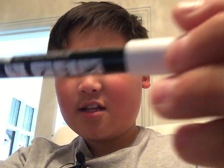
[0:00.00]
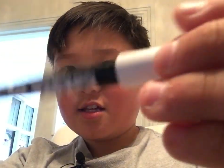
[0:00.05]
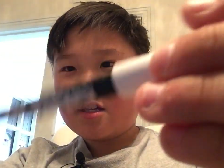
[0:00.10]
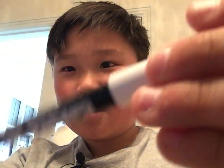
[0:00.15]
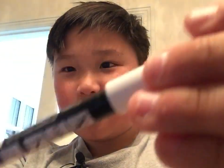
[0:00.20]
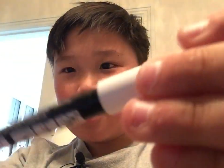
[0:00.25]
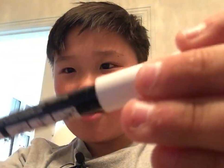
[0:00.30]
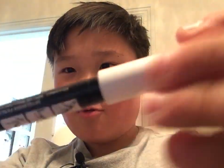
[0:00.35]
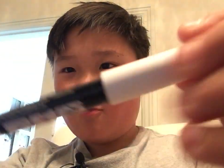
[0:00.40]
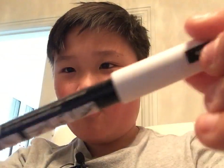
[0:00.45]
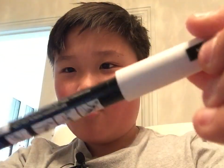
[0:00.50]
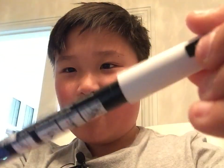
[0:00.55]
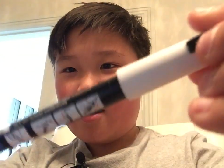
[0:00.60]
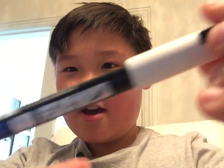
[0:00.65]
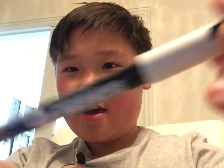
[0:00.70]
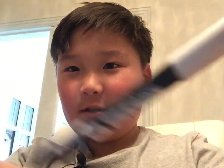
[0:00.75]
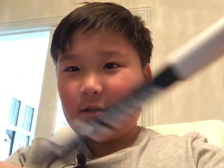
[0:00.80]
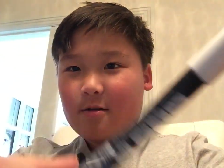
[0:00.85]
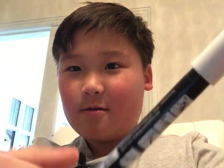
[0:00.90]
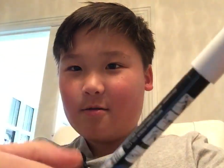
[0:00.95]
this like
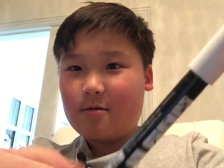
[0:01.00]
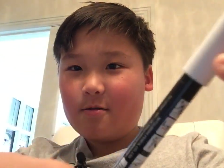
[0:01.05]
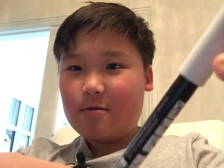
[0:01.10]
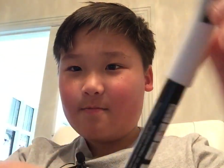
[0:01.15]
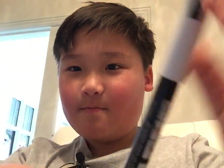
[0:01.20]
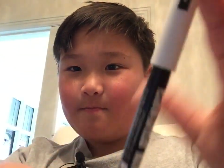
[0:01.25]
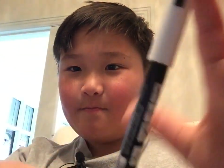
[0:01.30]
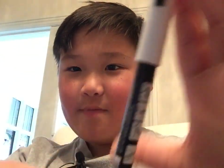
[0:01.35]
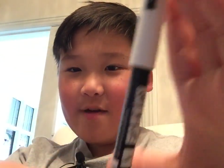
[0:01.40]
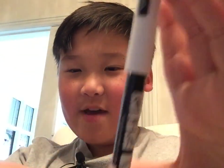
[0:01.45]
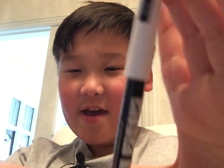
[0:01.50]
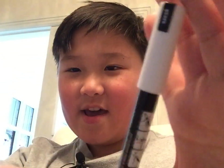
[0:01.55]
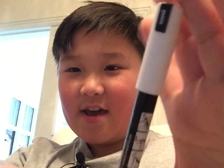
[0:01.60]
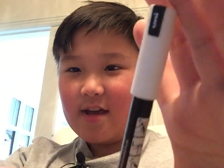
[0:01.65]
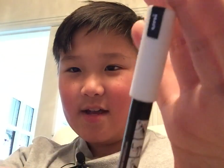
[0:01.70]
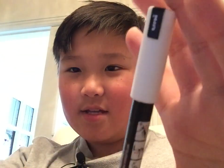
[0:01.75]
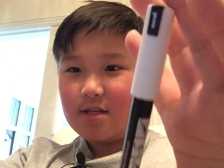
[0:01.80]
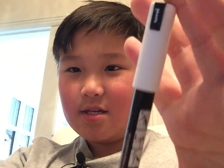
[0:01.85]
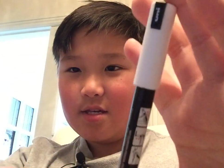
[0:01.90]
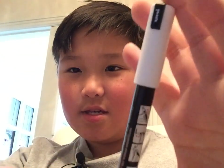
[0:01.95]
white
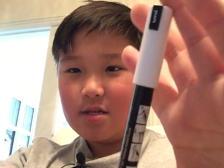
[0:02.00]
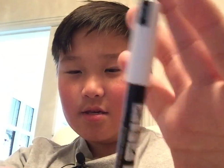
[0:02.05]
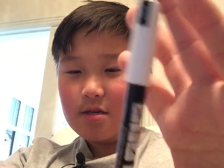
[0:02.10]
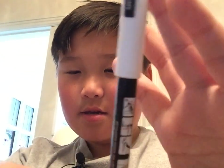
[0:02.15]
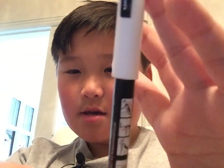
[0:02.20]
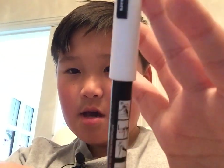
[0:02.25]
paint